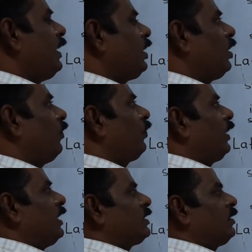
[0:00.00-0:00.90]
heat of
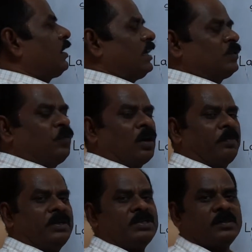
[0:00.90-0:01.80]

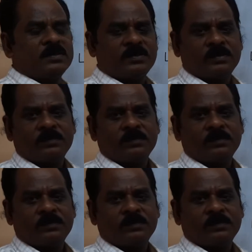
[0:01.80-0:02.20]
transformations.